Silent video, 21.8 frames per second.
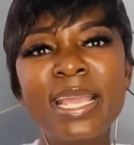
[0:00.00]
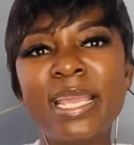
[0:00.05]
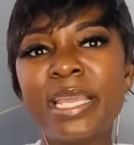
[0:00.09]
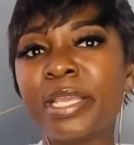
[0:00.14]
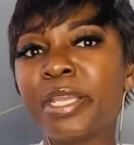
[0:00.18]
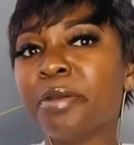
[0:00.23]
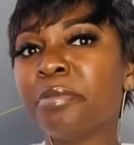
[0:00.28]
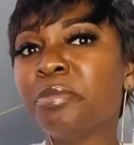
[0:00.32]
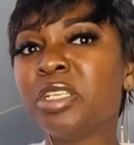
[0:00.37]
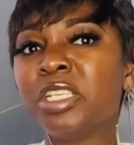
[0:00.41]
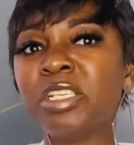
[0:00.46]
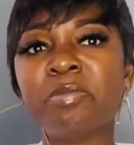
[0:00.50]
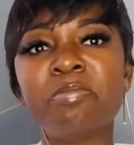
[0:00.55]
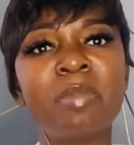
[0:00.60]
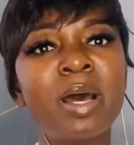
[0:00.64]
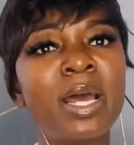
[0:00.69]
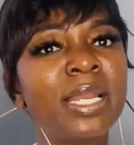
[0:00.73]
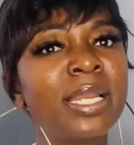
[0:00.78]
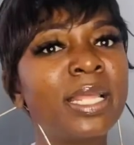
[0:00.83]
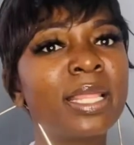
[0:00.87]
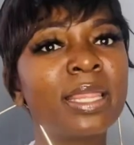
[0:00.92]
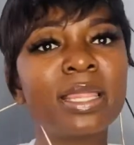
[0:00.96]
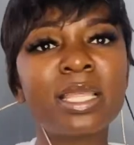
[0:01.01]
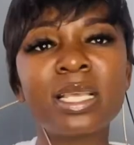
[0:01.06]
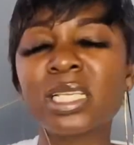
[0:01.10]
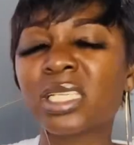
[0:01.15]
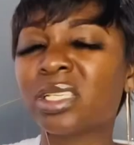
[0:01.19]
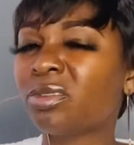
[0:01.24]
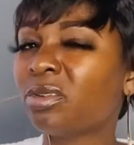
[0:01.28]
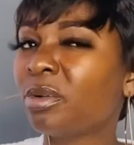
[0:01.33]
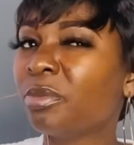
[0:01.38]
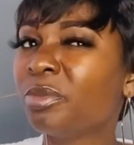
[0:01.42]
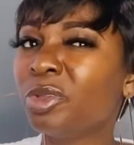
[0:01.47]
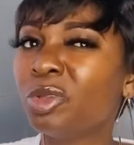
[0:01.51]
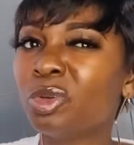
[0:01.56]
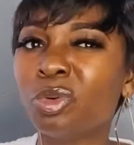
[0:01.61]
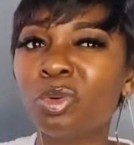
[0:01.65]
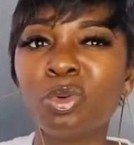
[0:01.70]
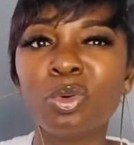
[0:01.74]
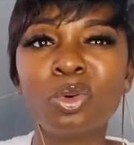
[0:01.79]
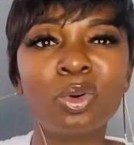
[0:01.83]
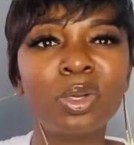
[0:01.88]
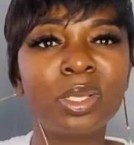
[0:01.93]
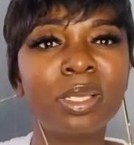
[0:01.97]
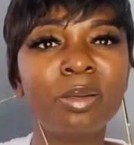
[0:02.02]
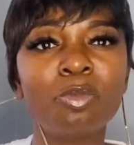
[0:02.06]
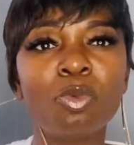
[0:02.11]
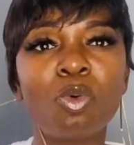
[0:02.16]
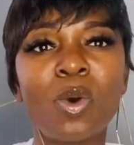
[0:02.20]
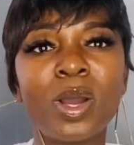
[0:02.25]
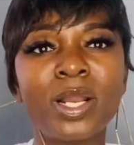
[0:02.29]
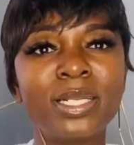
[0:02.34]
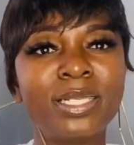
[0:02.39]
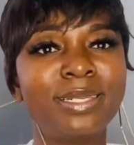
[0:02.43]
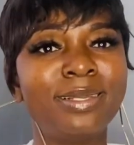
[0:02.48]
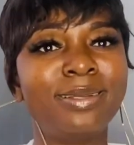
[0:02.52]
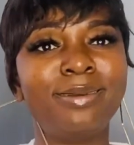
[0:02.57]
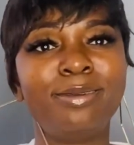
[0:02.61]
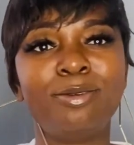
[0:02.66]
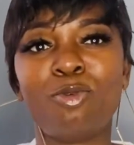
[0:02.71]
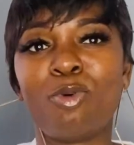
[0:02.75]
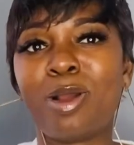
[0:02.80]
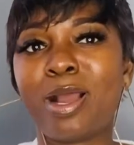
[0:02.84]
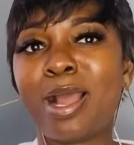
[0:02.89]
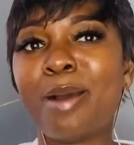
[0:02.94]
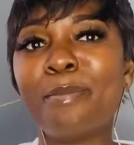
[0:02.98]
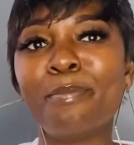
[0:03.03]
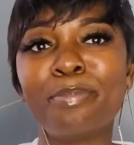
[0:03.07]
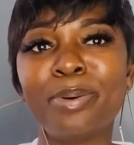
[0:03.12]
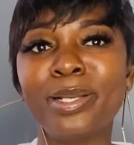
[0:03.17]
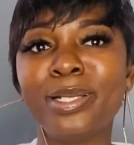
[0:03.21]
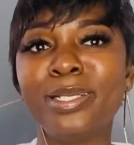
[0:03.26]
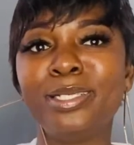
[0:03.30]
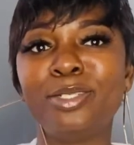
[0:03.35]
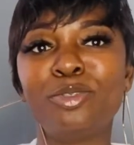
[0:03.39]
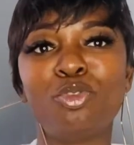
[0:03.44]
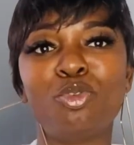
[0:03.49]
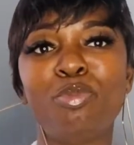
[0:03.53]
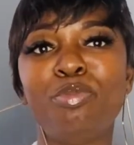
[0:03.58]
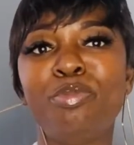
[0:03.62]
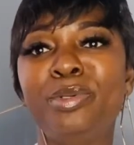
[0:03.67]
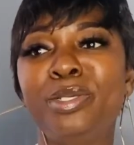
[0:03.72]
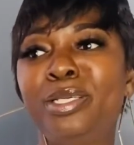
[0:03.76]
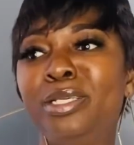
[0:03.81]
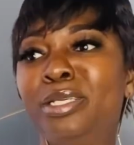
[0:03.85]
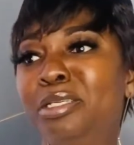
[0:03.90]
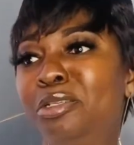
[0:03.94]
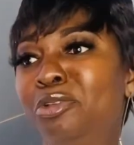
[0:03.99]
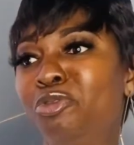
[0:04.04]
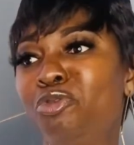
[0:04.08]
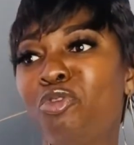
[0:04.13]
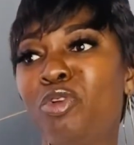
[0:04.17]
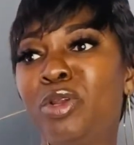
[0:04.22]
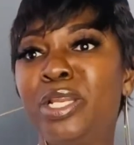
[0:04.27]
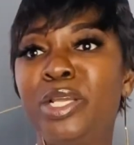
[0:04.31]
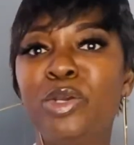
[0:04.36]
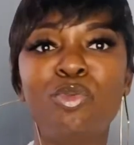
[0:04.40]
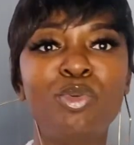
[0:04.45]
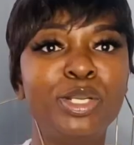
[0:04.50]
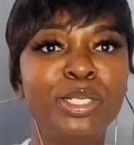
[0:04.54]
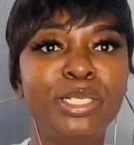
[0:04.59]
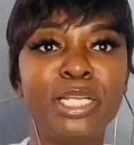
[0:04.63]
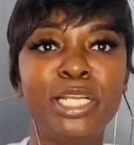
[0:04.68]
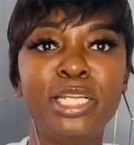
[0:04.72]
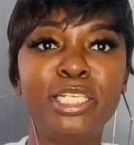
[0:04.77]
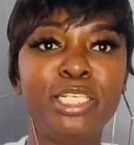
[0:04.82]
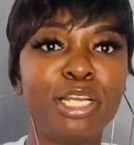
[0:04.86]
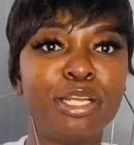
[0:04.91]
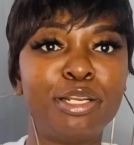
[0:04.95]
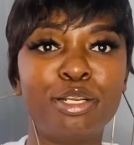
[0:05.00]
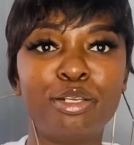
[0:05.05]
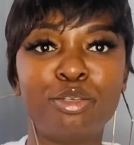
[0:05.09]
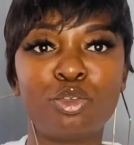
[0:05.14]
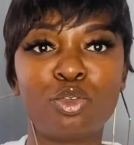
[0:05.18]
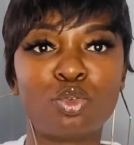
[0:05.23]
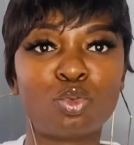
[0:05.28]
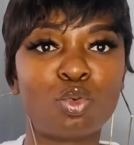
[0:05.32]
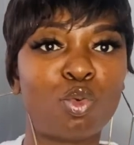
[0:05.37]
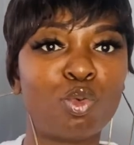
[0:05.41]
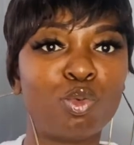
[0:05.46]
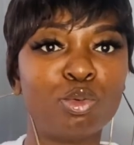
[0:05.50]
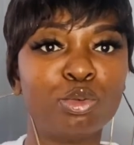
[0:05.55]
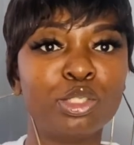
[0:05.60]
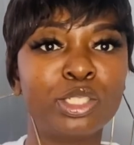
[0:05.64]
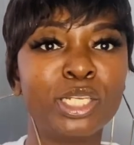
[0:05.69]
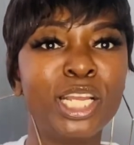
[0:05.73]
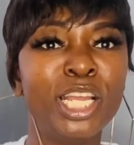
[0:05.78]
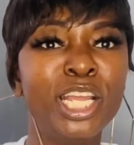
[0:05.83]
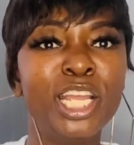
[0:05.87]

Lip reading: him demanding things from you, him wanting your company to be, liquidated and sold.